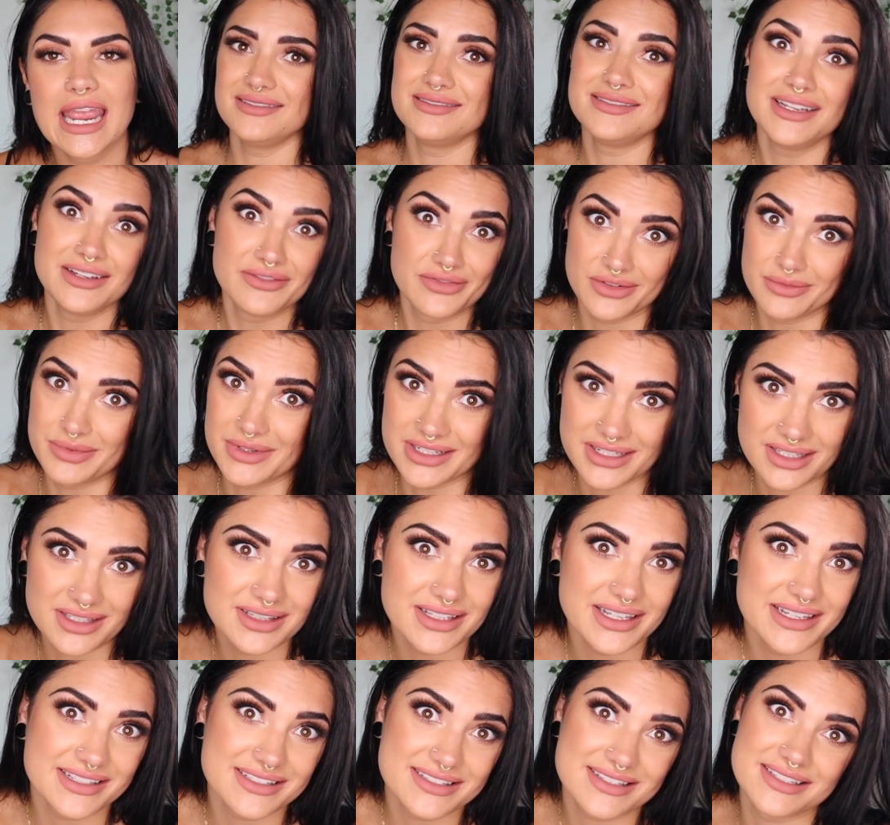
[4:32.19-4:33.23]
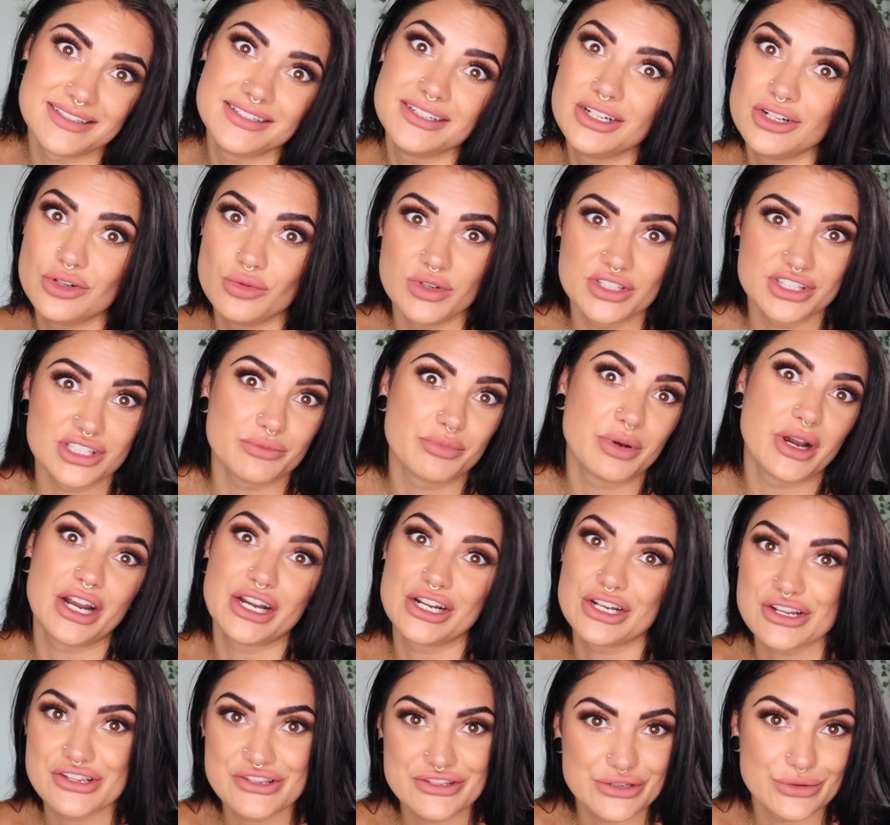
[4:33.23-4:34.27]
and everybody likes to know what their
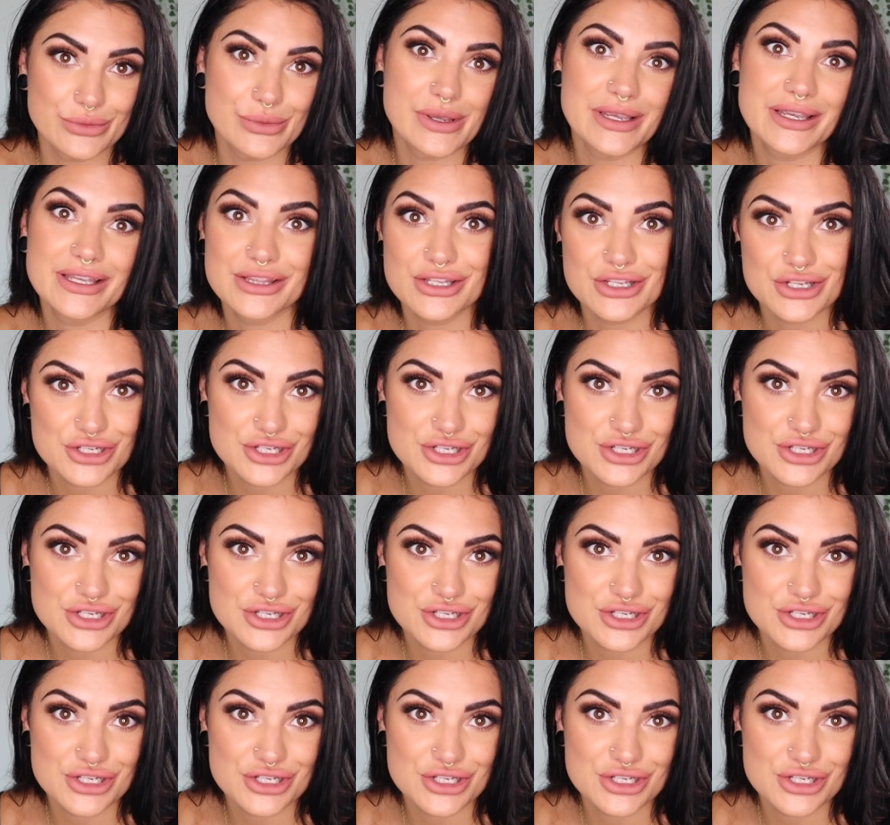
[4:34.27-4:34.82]
partner is doing in the